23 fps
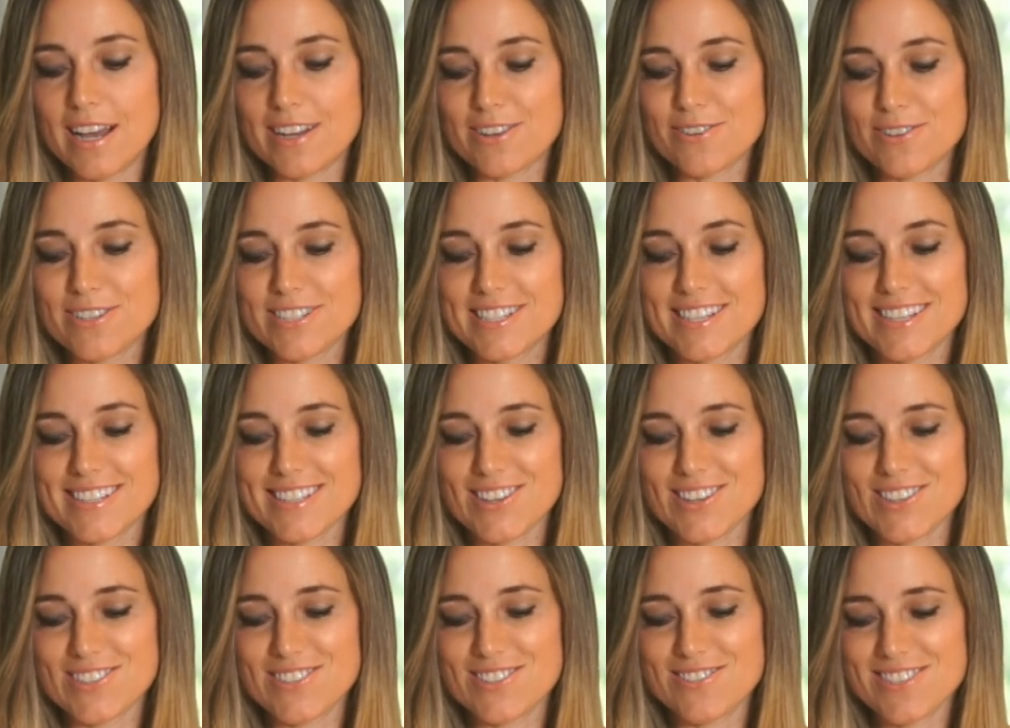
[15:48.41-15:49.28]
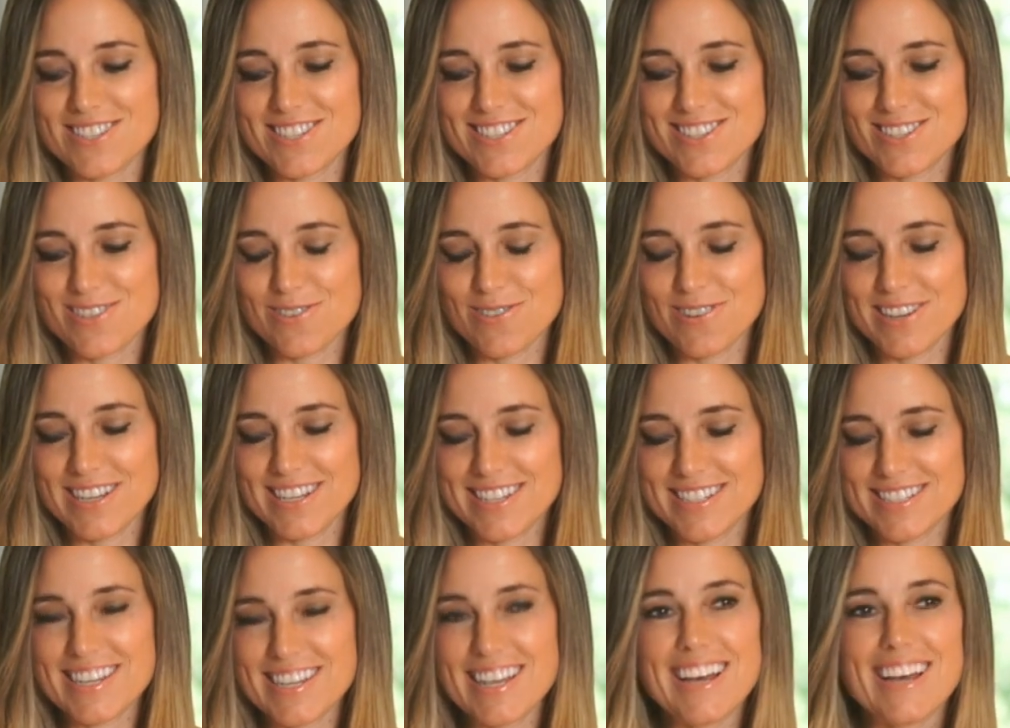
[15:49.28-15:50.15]
Chris has also just
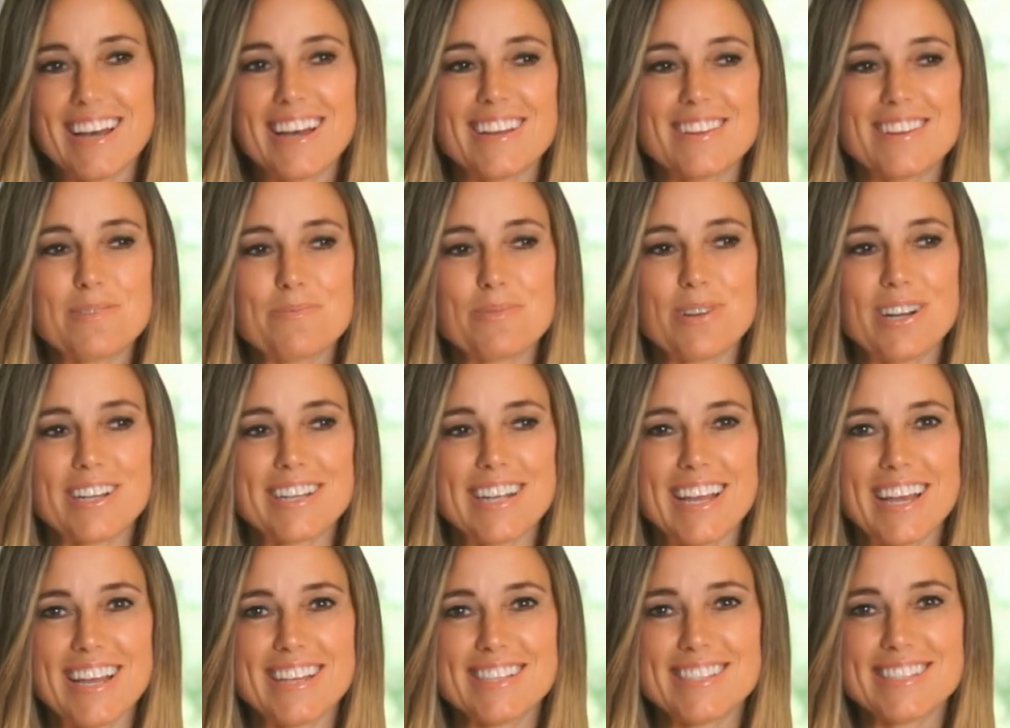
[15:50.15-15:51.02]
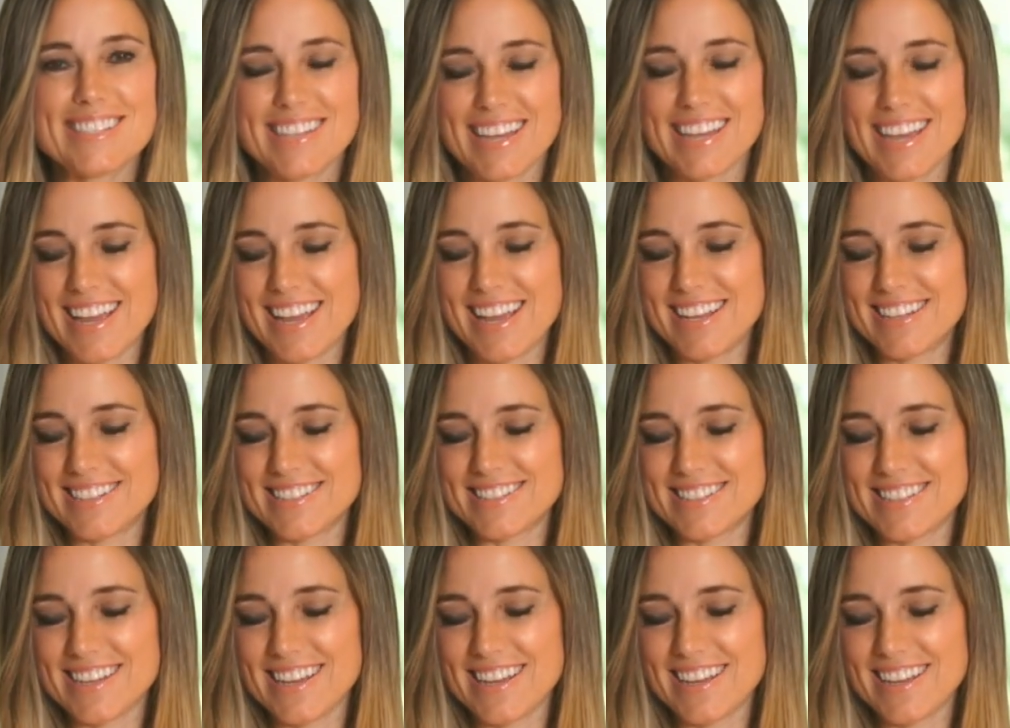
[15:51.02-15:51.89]
joined the broadcast,
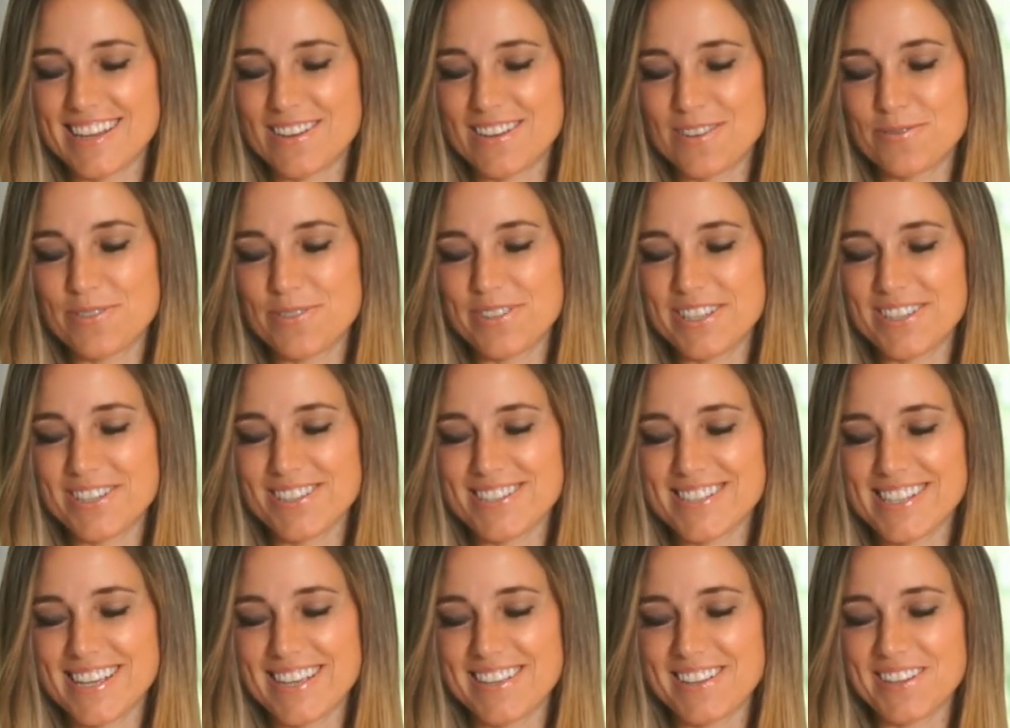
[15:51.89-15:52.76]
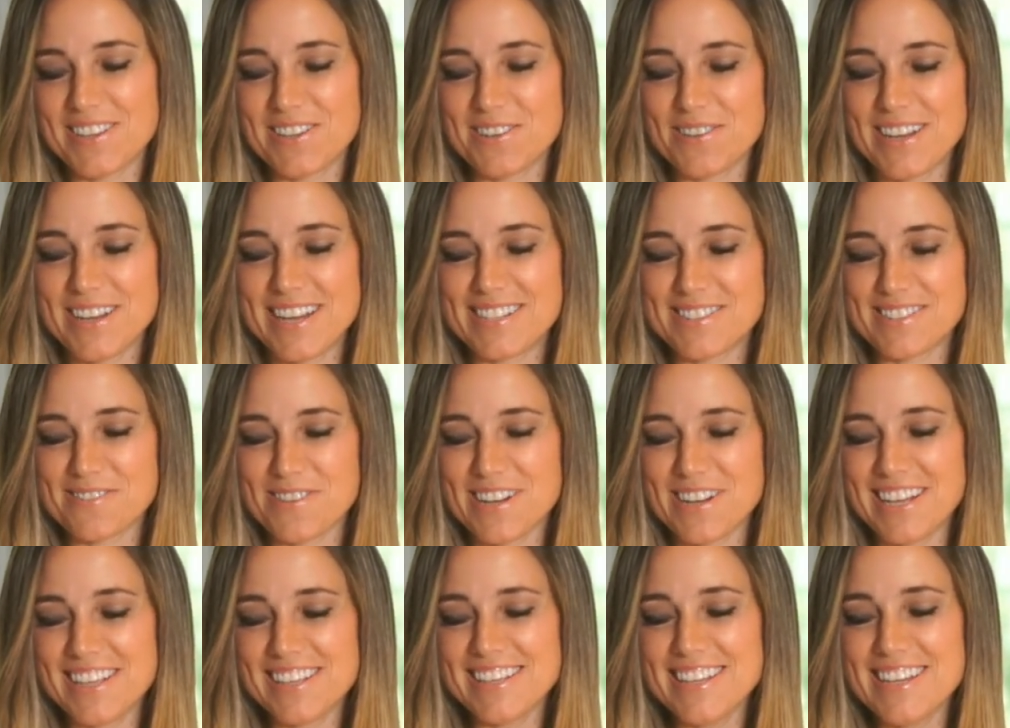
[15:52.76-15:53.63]
and hopefully he'll say hello as
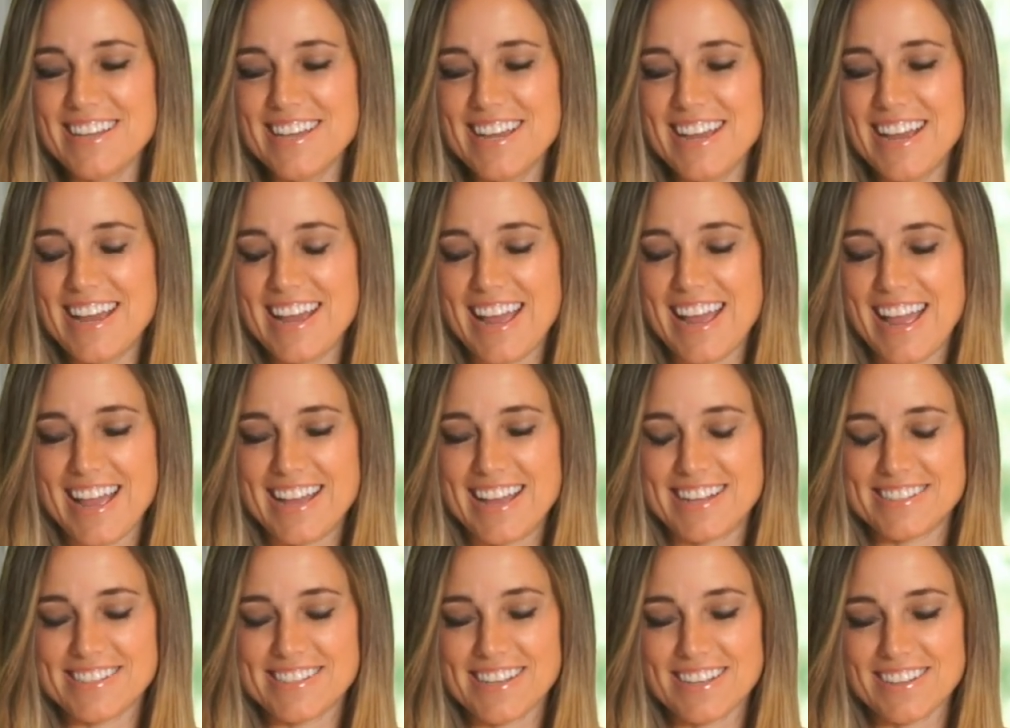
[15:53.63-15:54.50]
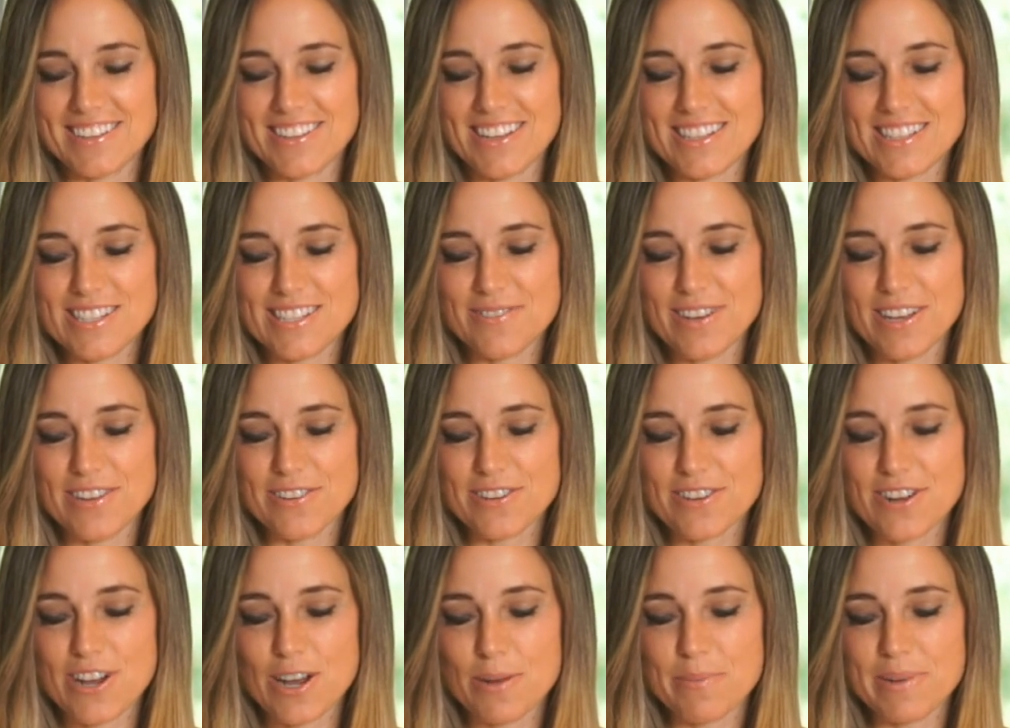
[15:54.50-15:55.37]
well. And lots of other
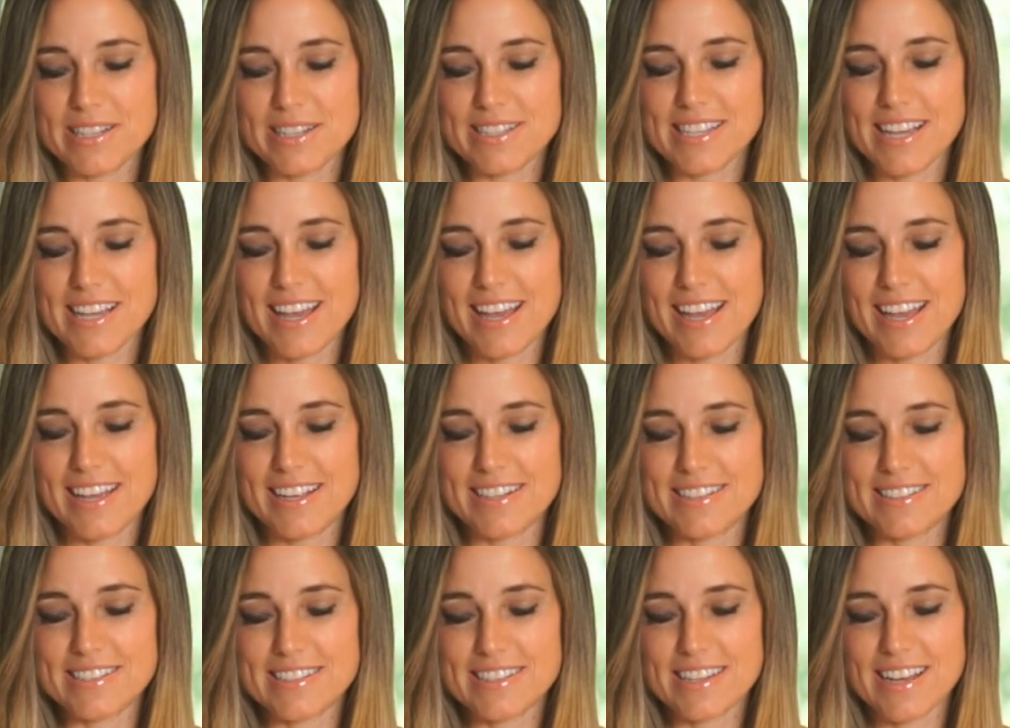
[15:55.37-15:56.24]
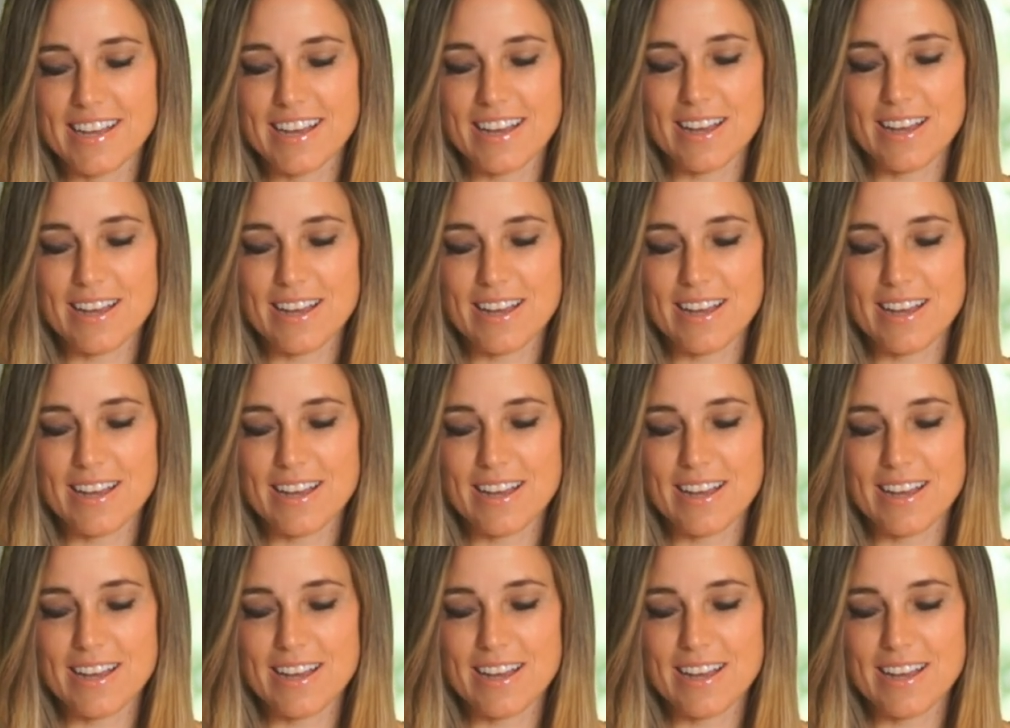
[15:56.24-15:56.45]
comments and